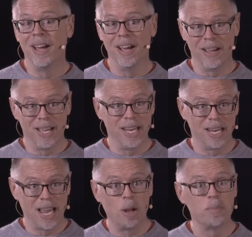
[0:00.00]
and
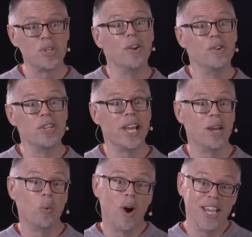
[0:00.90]
it helps
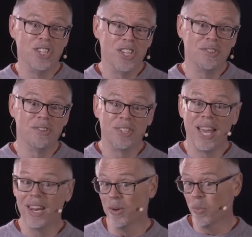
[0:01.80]
understand why Jesus
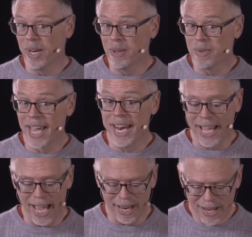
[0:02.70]
said it and what he was
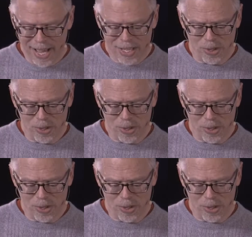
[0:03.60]
getting at.